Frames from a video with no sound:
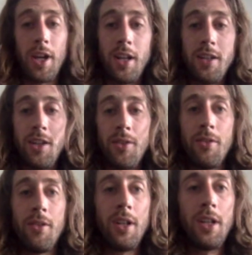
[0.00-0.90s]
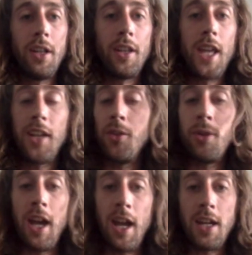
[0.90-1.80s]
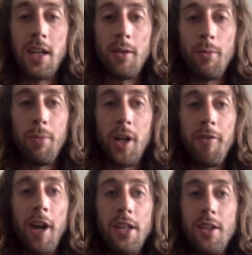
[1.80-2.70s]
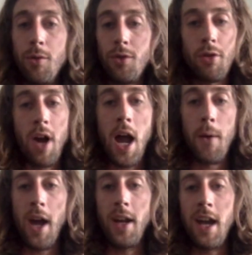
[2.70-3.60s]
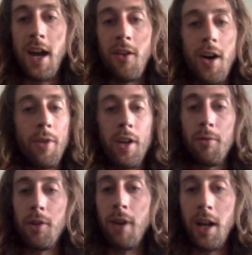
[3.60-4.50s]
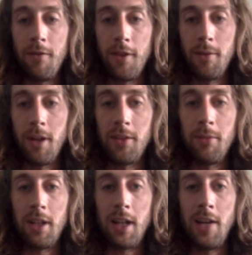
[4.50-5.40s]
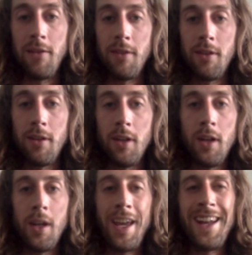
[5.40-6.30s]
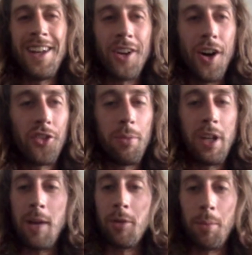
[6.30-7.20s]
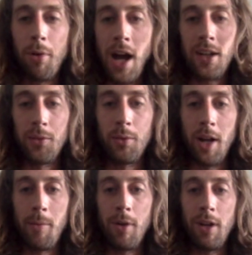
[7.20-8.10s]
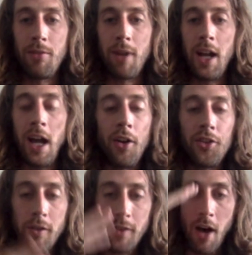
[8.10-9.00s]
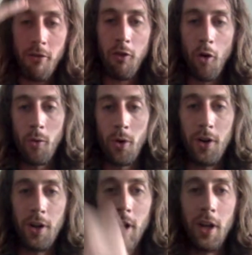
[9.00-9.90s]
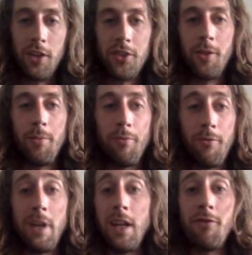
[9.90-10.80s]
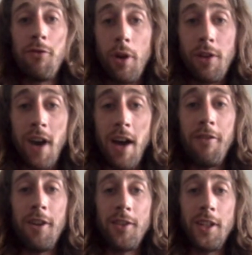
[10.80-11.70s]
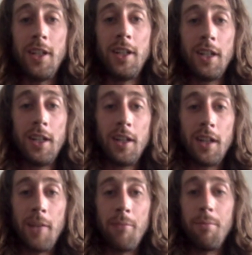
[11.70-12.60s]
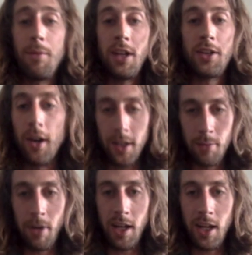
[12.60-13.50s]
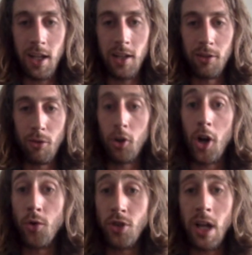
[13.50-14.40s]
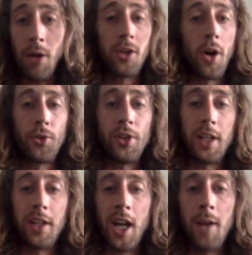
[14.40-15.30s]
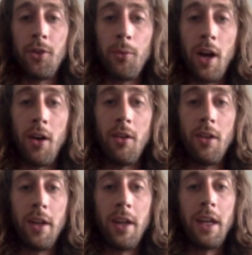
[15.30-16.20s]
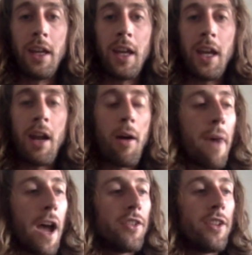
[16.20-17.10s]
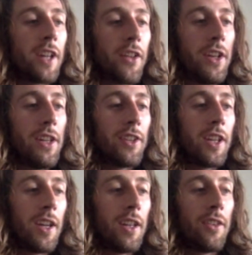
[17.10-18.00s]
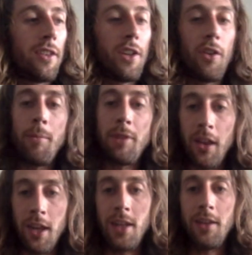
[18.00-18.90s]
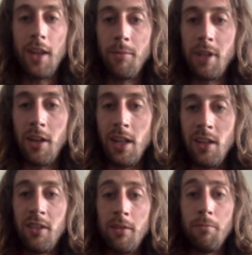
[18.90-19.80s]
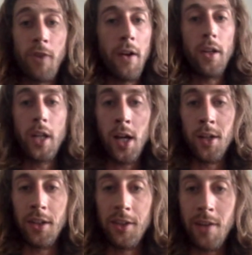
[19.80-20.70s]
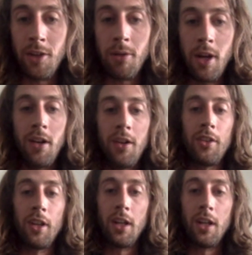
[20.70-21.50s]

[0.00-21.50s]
get a deal, that's okay. But if I don't try right now, I'm going to regret it for the rest of my life. And it's also being able to practice what I preach, right? I also thought forward to being 45, 50 and talking to my kids or coaching. I was coaching at the time as well. And I imagine telling these kids, you know, I'm telling these very talented seventh graders